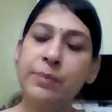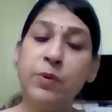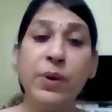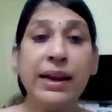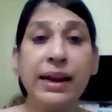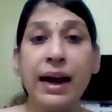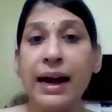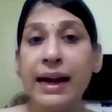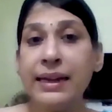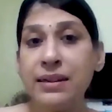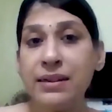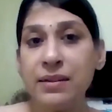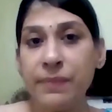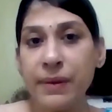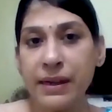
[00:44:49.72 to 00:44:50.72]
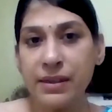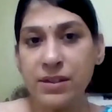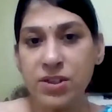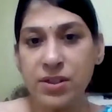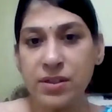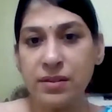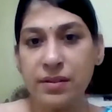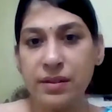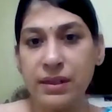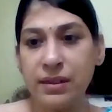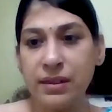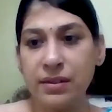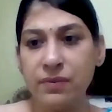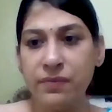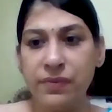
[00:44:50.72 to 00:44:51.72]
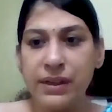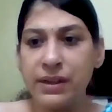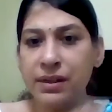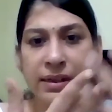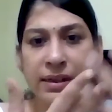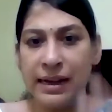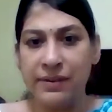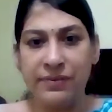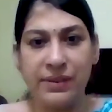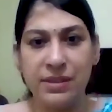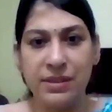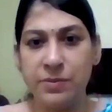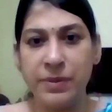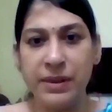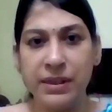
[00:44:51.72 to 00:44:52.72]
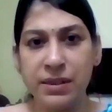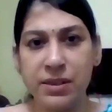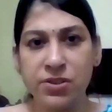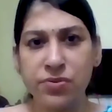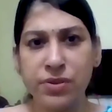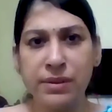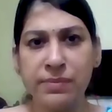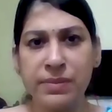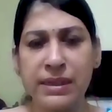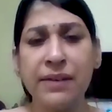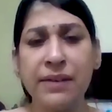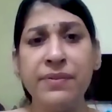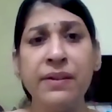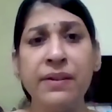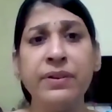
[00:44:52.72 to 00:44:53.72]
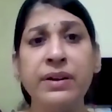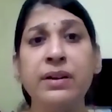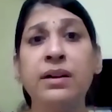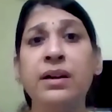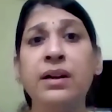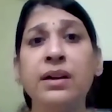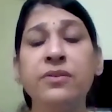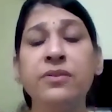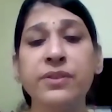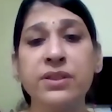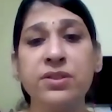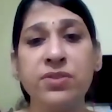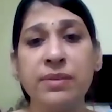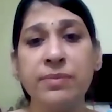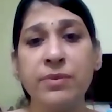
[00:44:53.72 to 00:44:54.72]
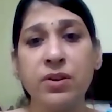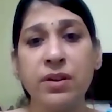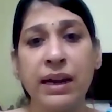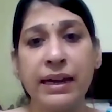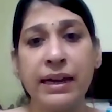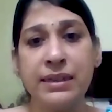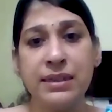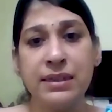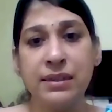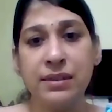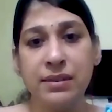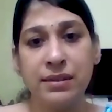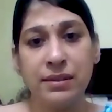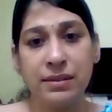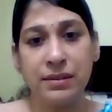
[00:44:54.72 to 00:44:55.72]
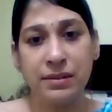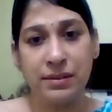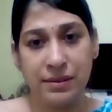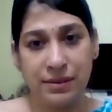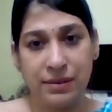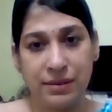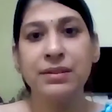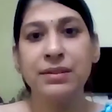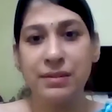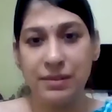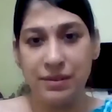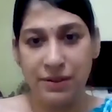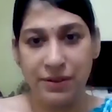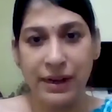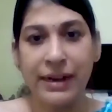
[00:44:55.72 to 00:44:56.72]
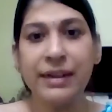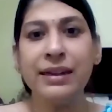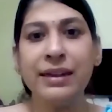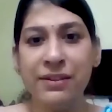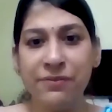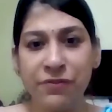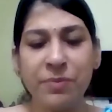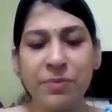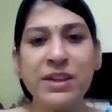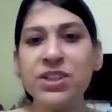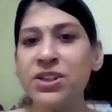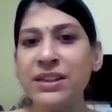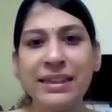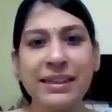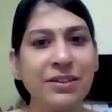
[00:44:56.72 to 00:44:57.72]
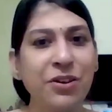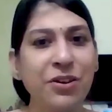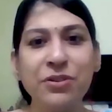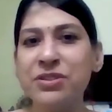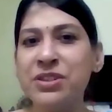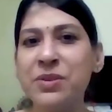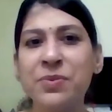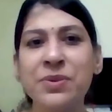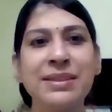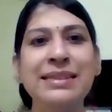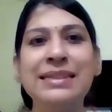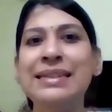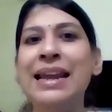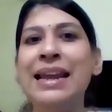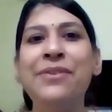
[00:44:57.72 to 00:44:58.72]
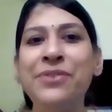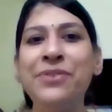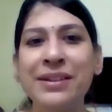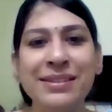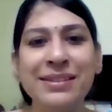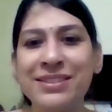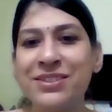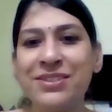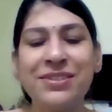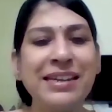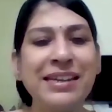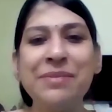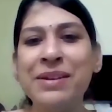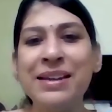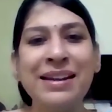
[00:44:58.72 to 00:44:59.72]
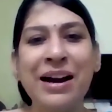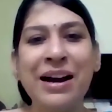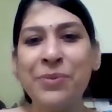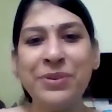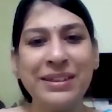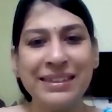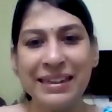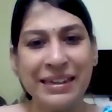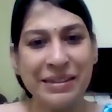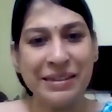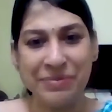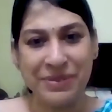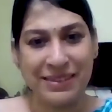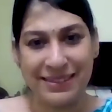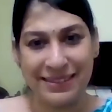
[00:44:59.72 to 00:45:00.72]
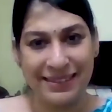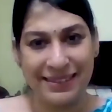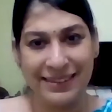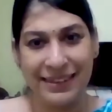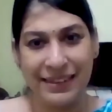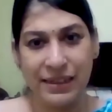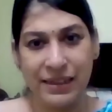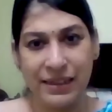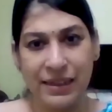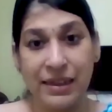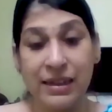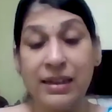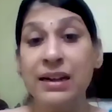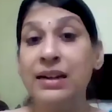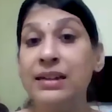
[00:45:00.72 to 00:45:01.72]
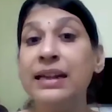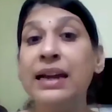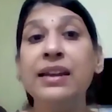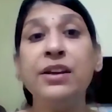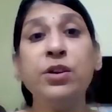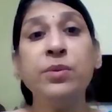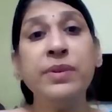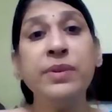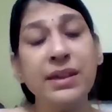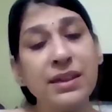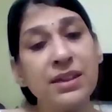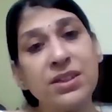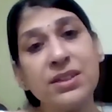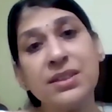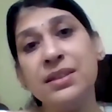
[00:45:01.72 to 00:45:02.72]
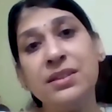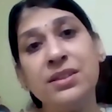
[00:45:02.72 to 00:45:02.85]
When I did my engineering, we didn't have these many streams. I've never heard of a stream called IT, right? Information technology was never a stream in our times. Telecommunications